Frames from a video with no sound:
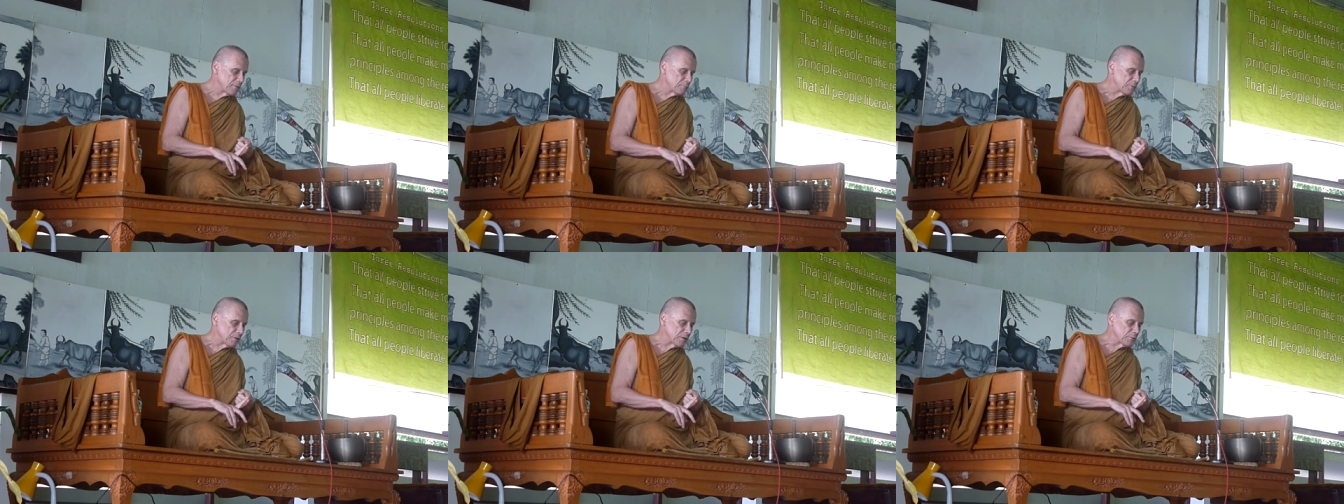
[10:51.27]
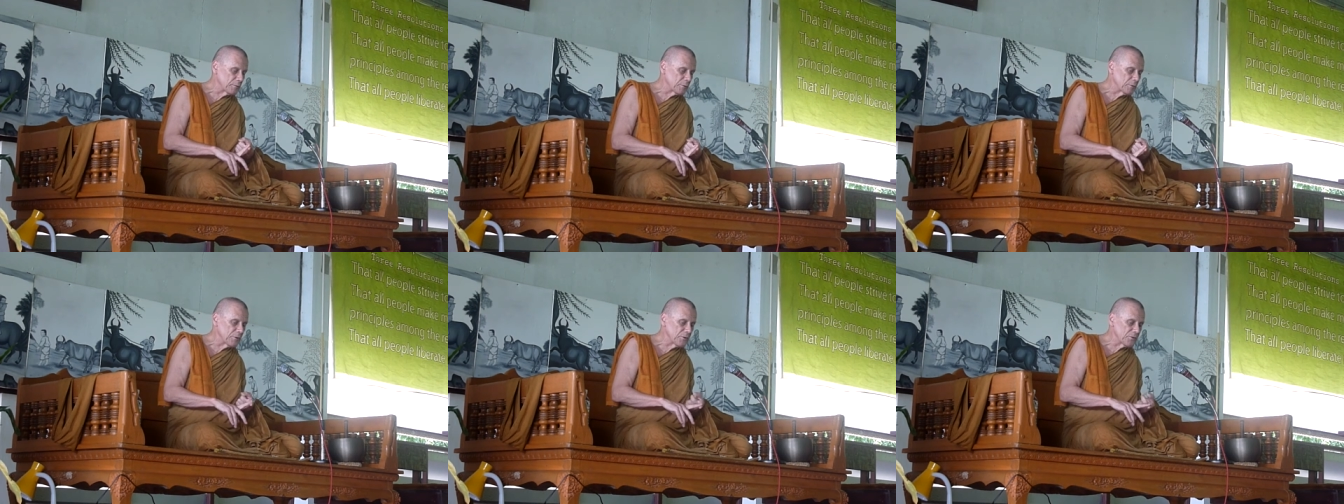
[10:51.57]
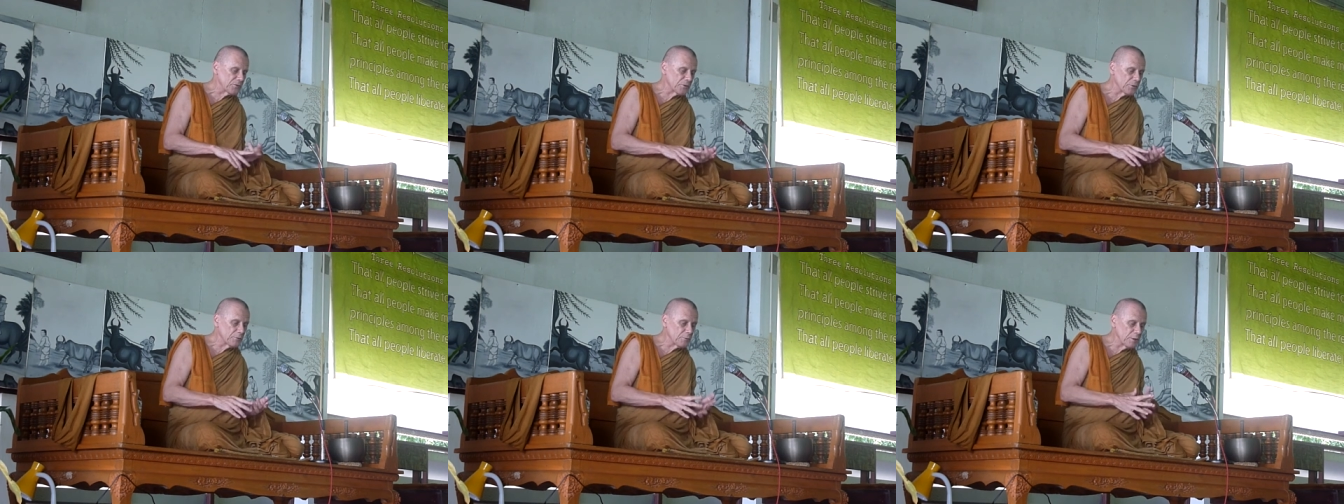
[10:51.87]
but it will
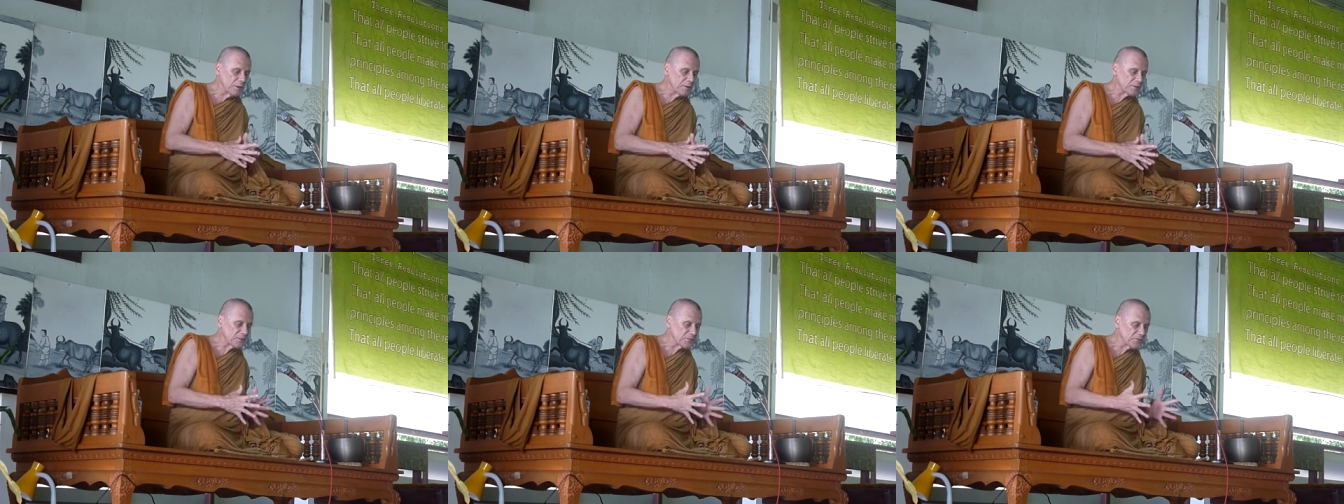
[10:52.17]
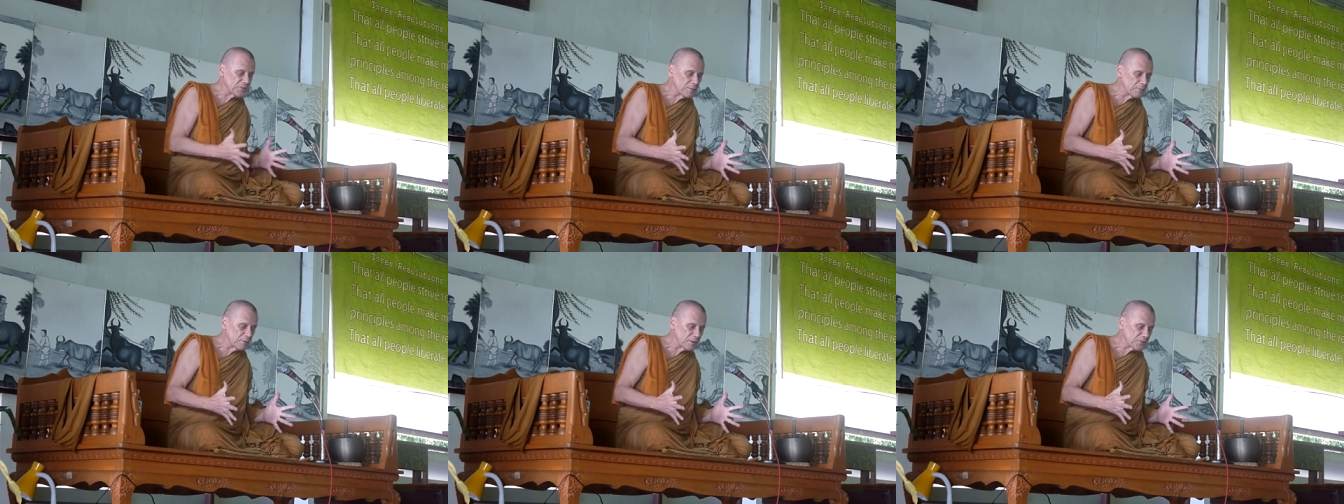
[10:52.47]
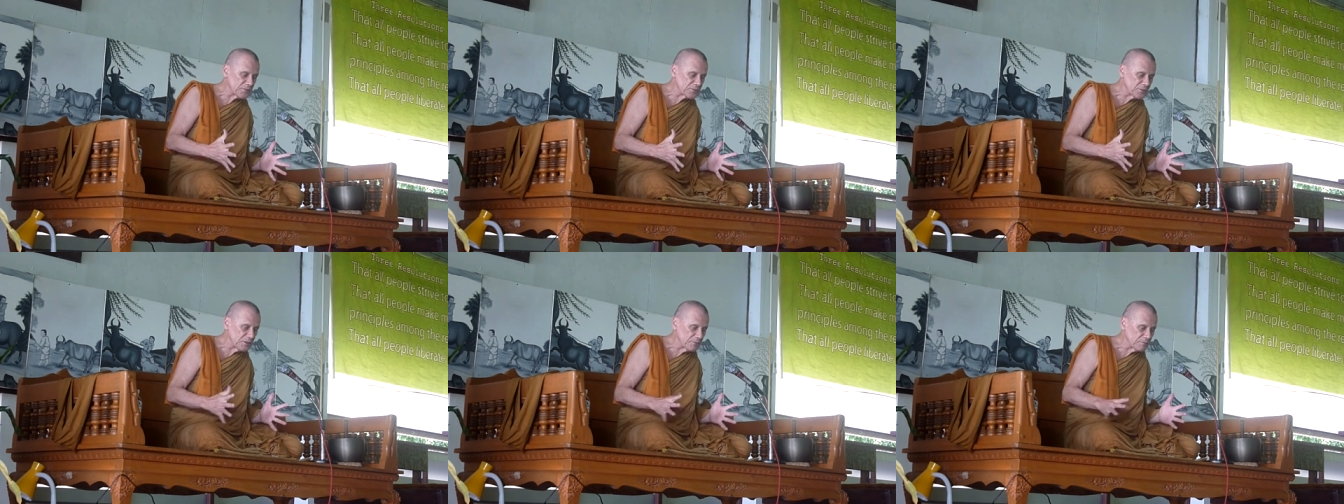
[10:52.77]
also work to some
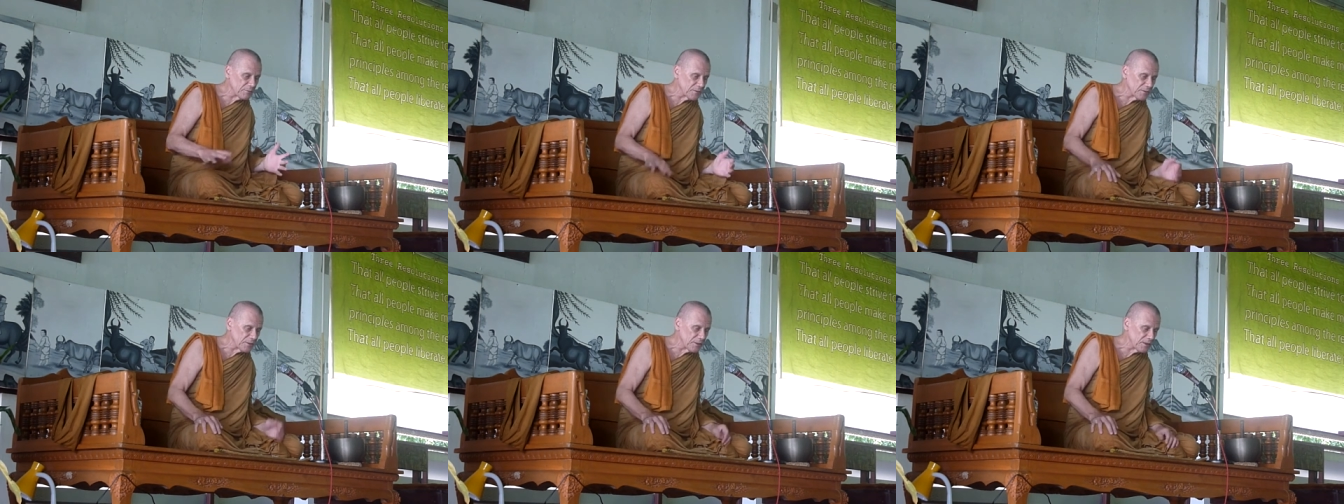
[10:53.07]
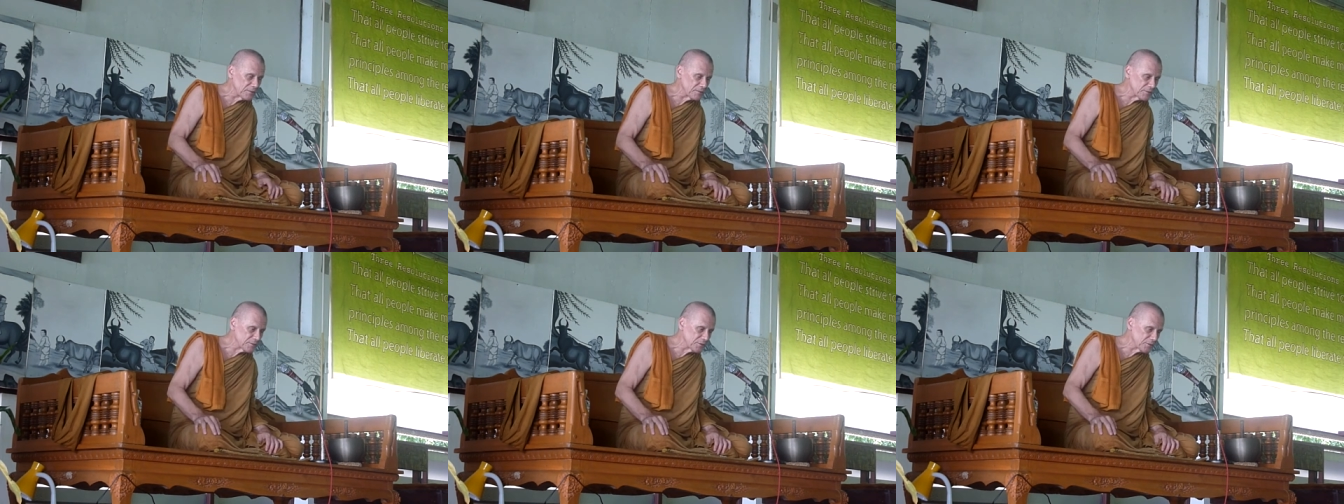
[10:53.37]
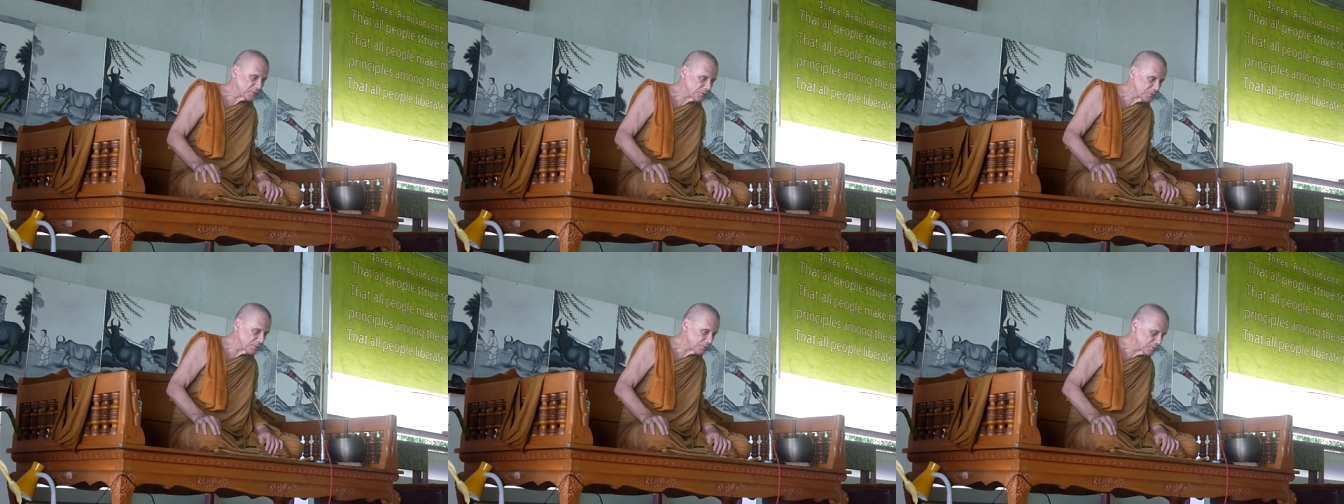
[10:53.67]
extent with the other
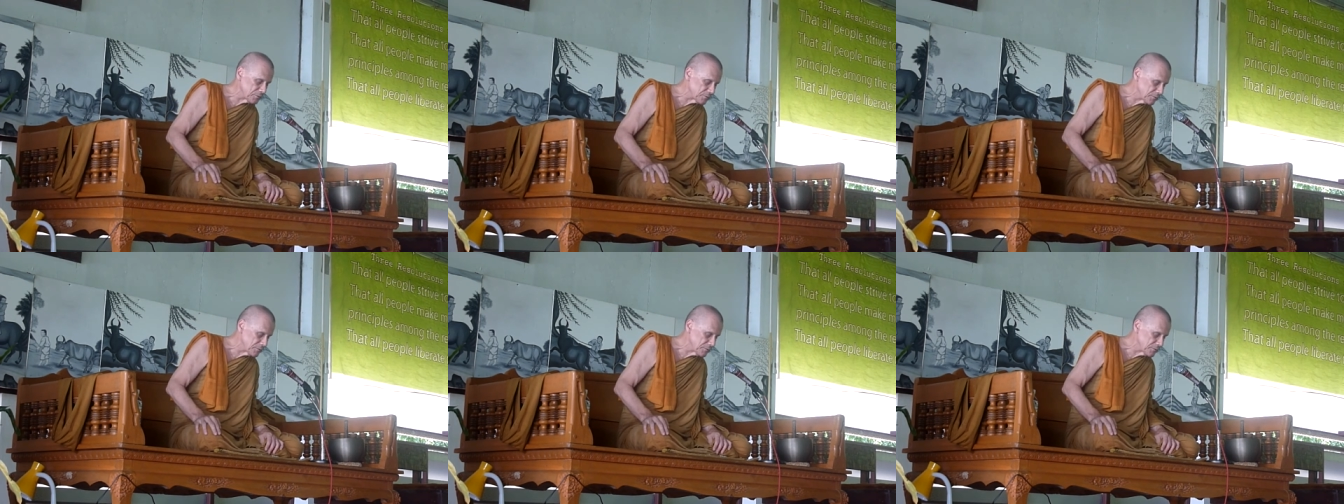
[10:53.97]
two.